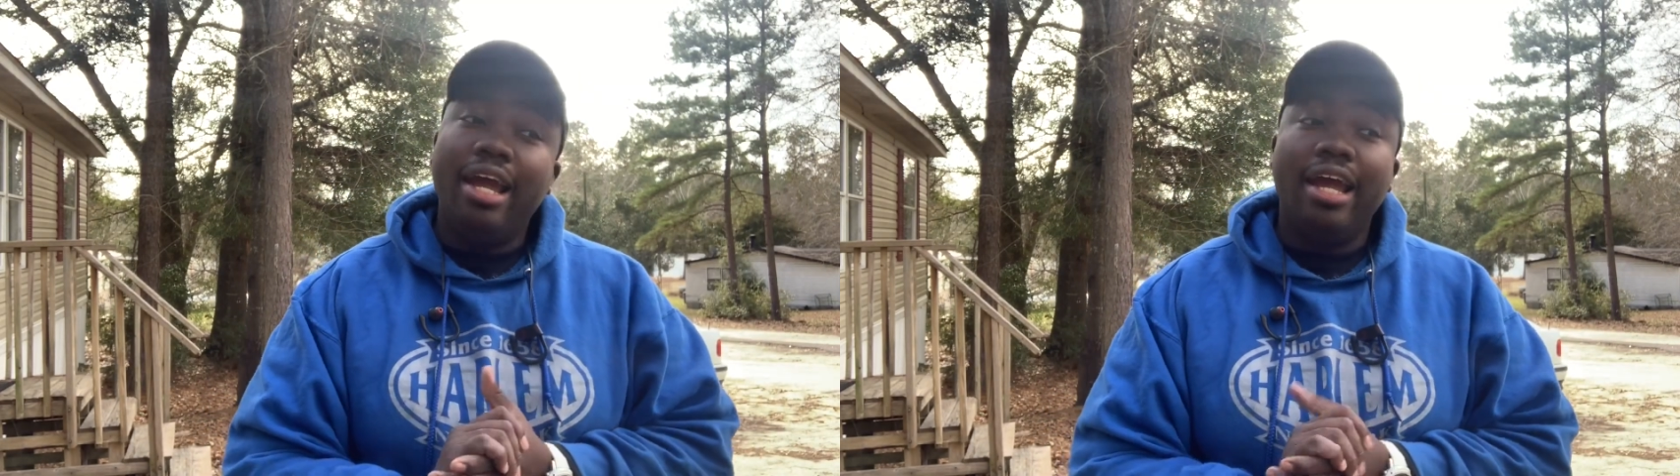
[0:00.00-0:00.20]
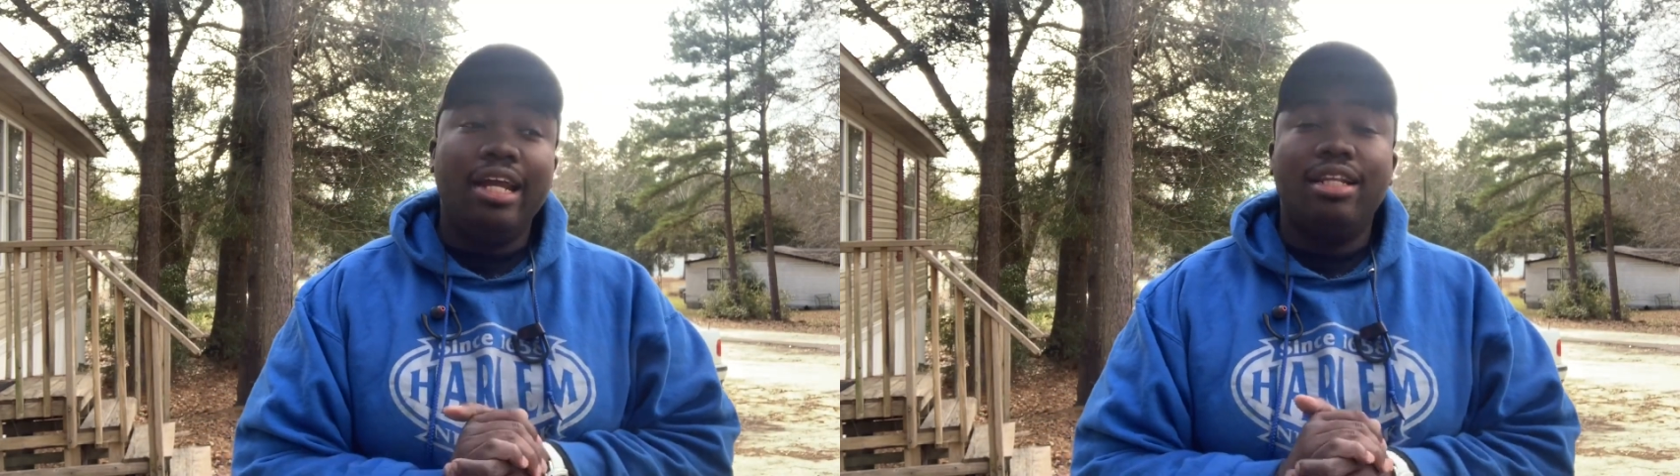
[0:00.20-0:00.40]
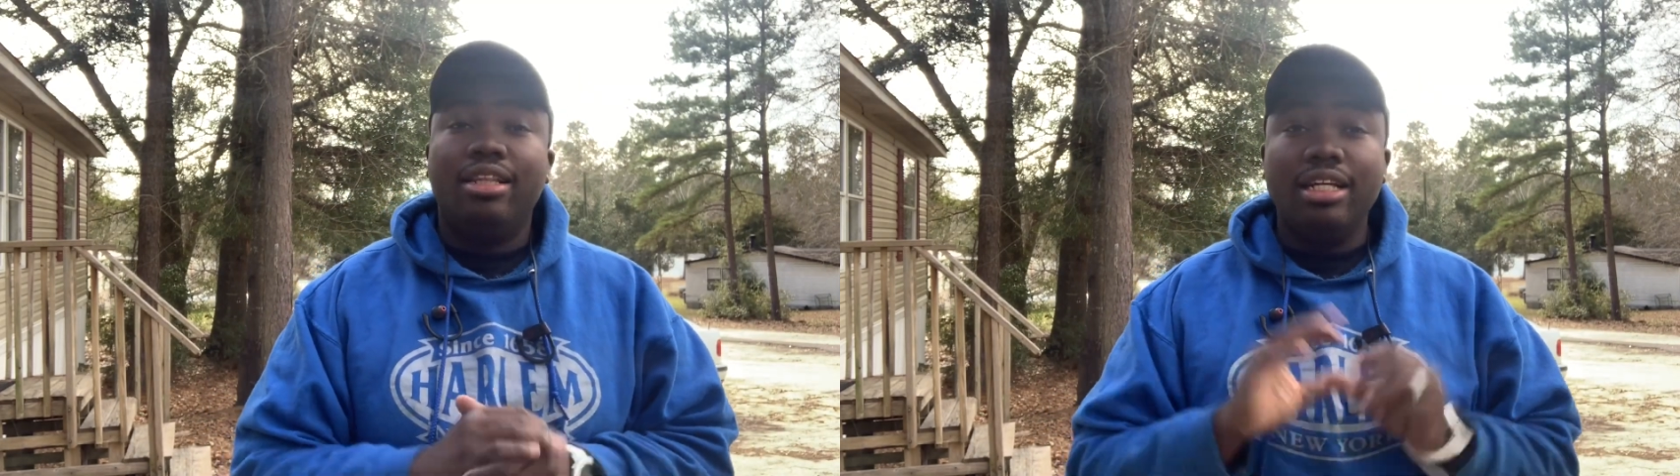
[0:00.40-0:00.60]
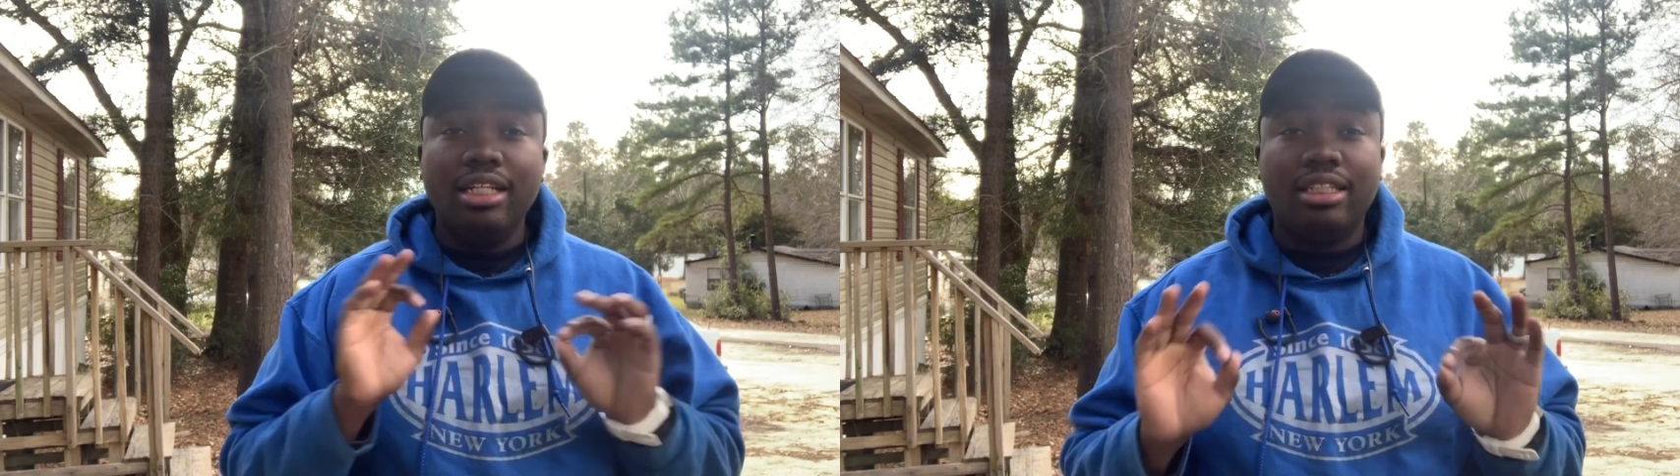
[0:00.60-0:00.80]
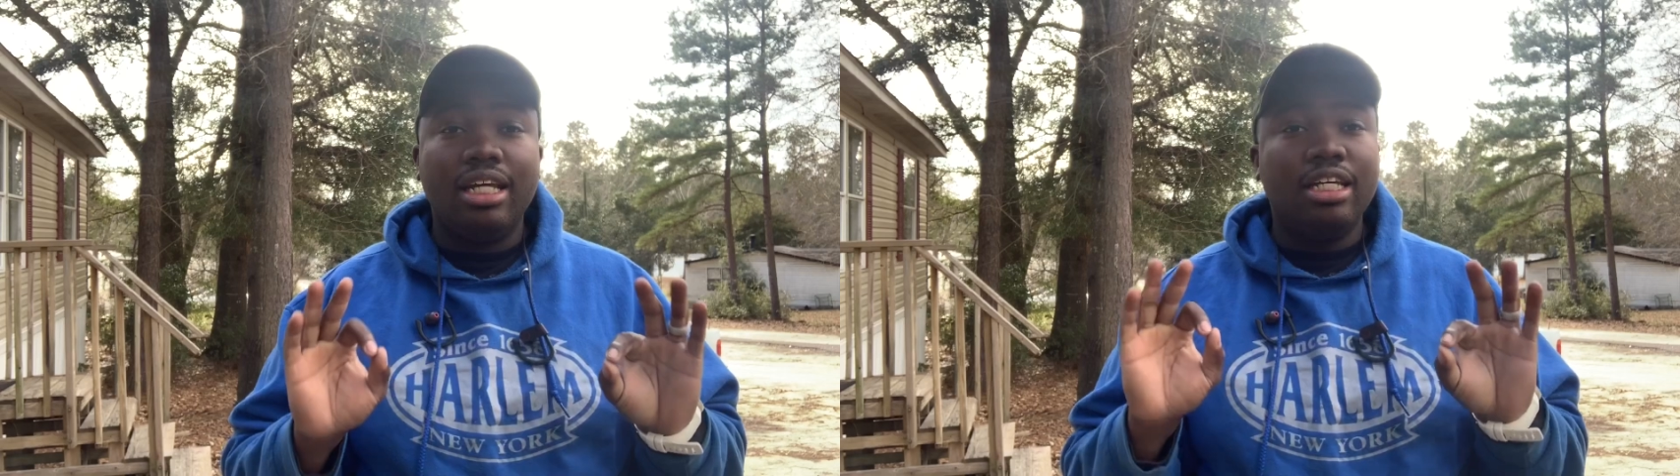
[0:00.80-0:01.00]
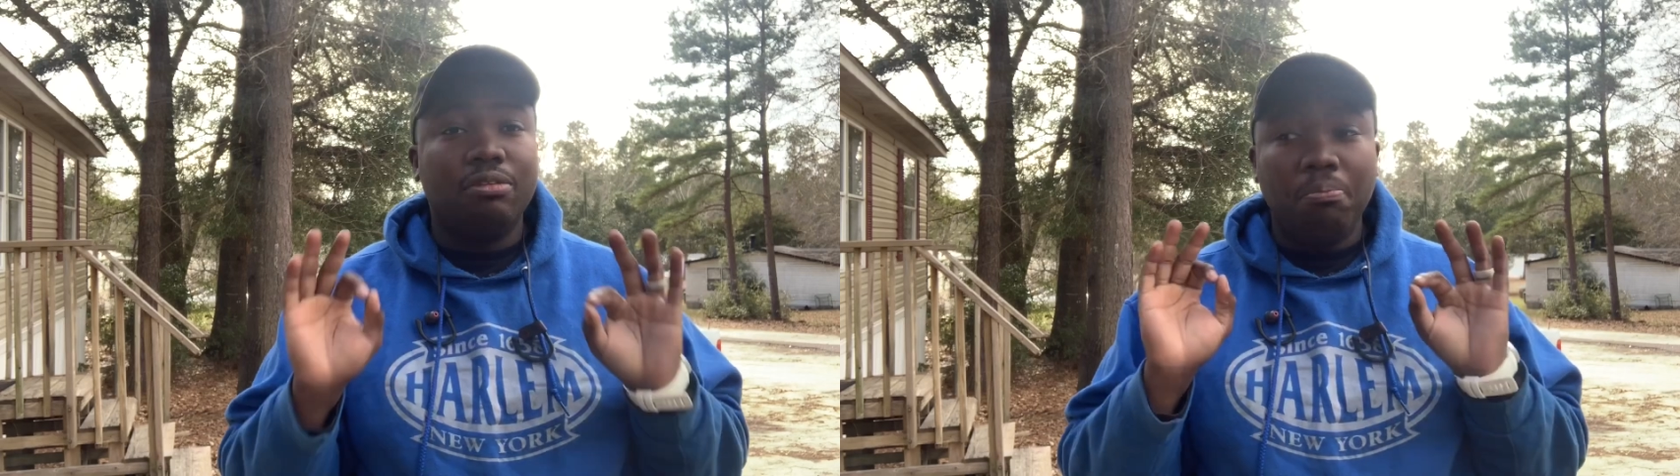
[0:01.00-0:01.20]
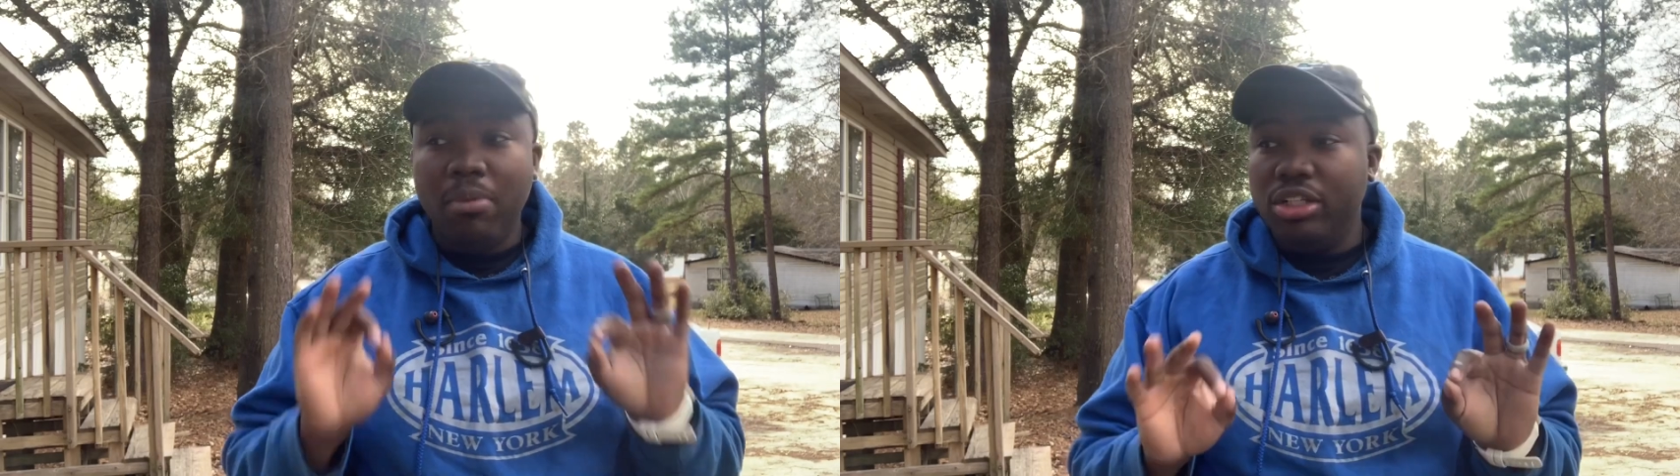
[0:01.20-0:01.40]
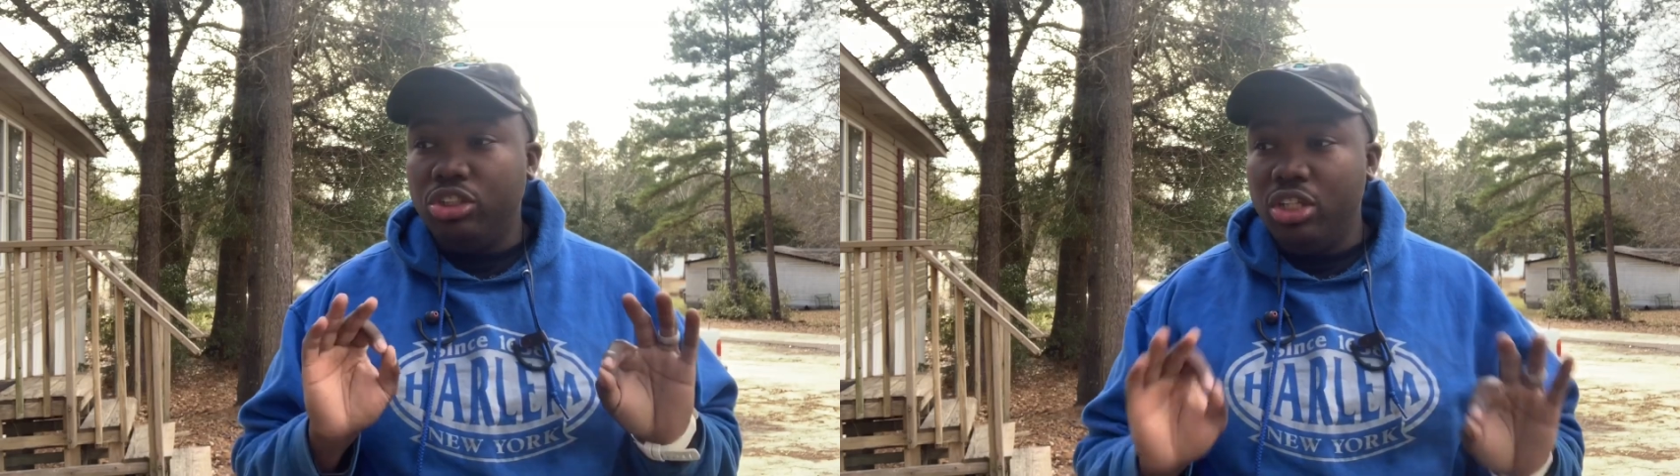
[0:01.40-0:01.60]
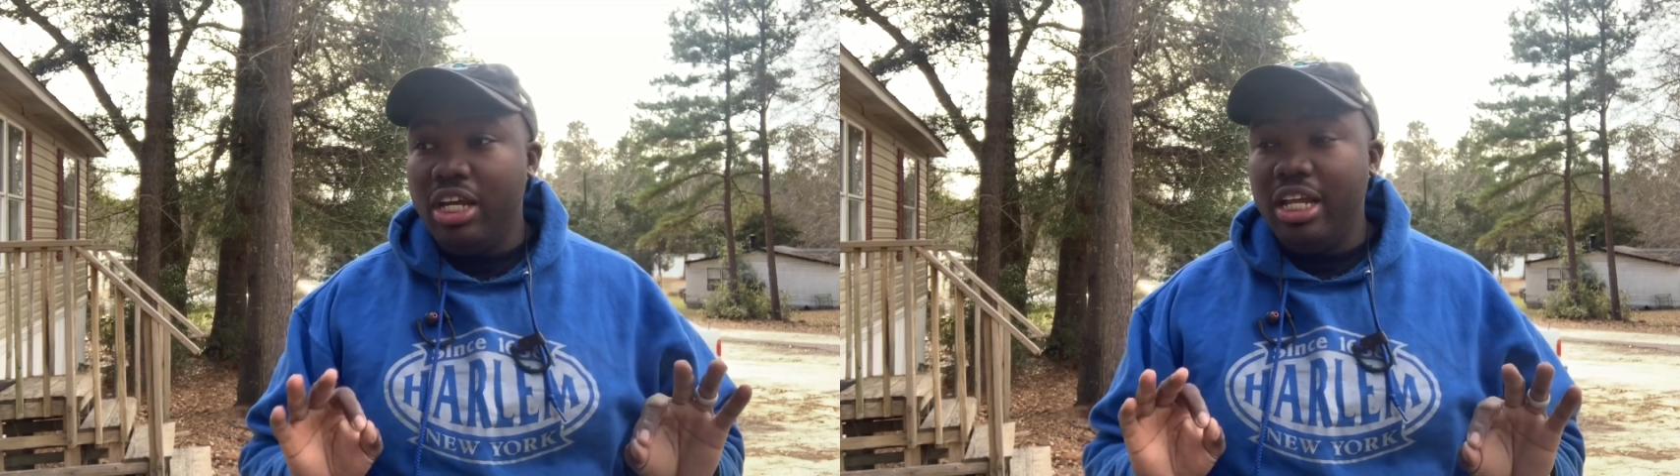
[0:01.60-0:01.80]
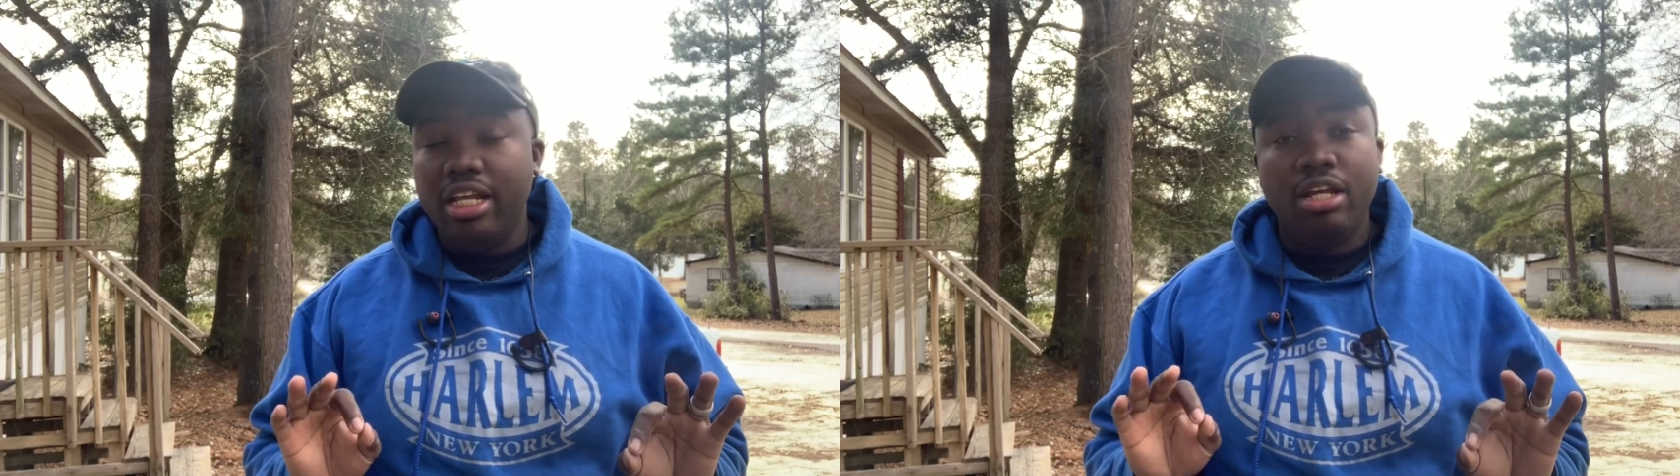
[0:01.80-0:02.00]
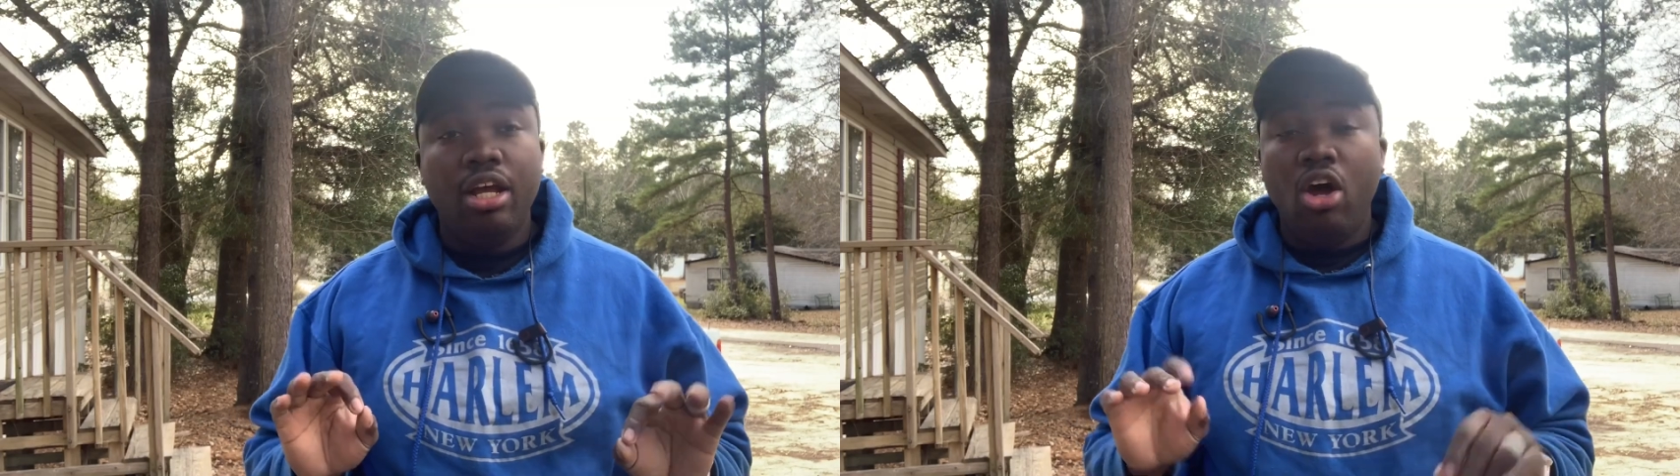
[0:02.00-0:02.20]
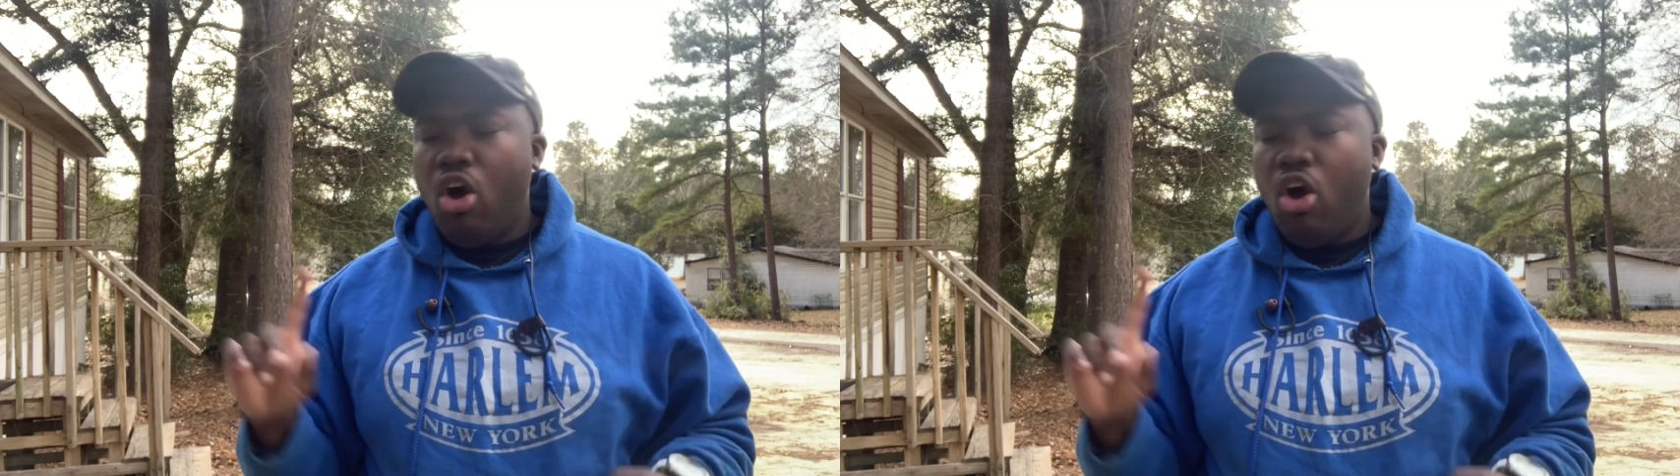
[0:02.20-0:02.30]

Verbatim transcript: And this is much needed.